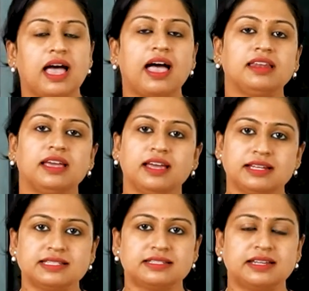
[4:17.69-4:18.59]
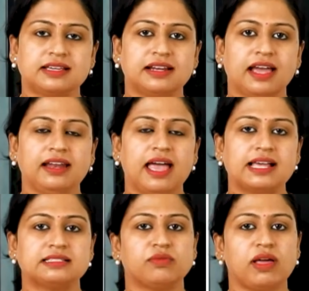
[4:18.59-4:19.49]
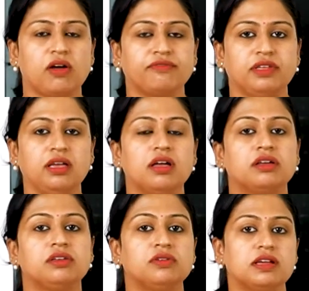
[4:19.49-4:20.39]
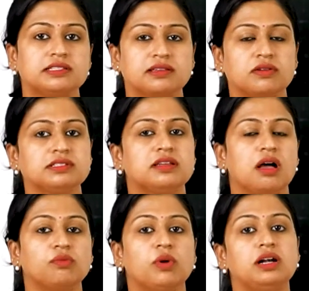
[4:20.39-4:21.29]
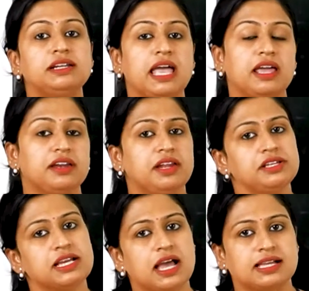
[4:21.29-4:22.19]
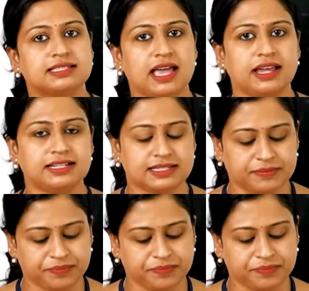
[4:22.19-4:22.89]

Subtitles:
and it is declared as one of the UNESCO's World Heritage Sites.